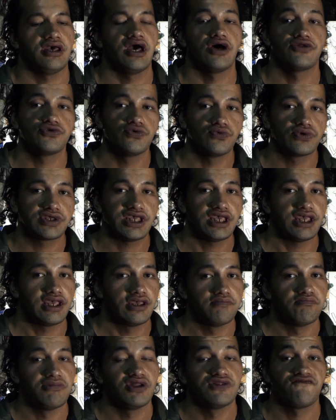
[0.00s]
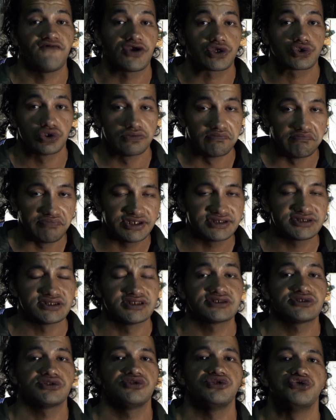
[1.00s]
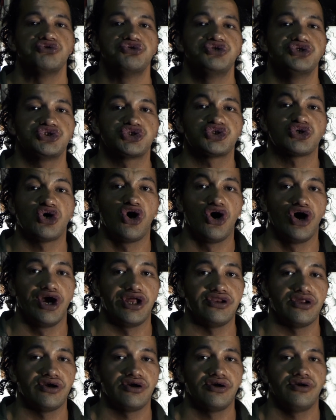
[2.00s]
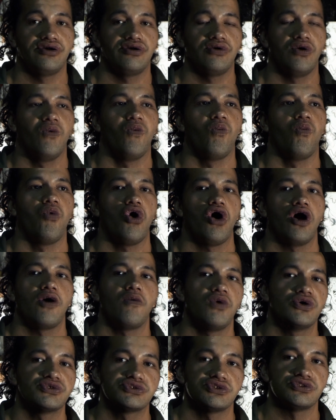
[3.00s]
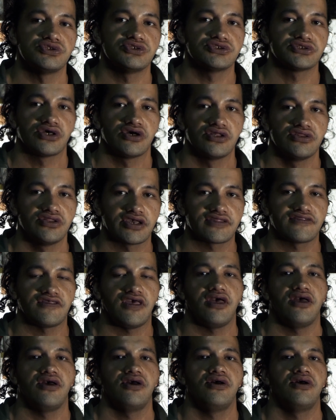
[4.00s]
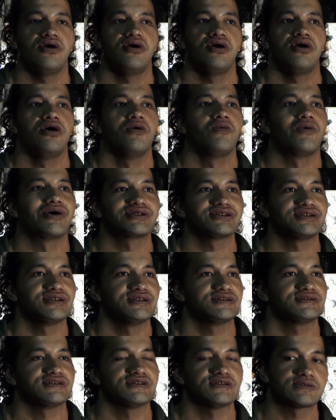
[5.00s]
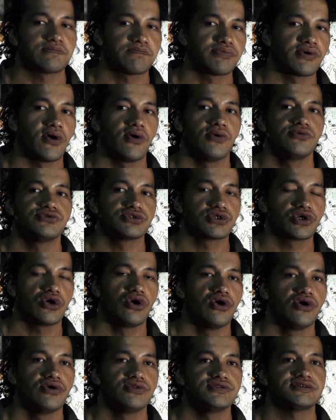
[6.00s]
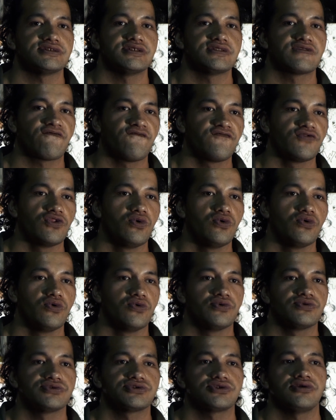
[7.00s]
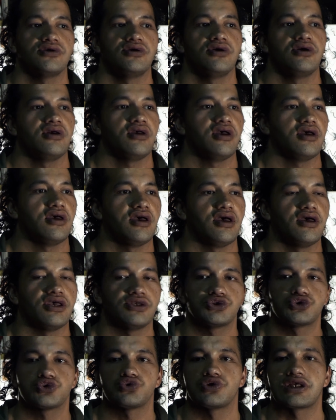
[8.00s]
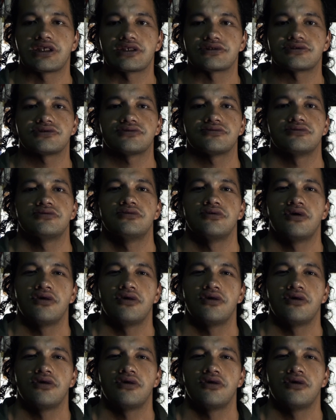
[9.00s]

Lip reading: outdoor gear manufacturing business, the design. Why was it designed like that? What it is, its pros and cons, its flaws, strengths,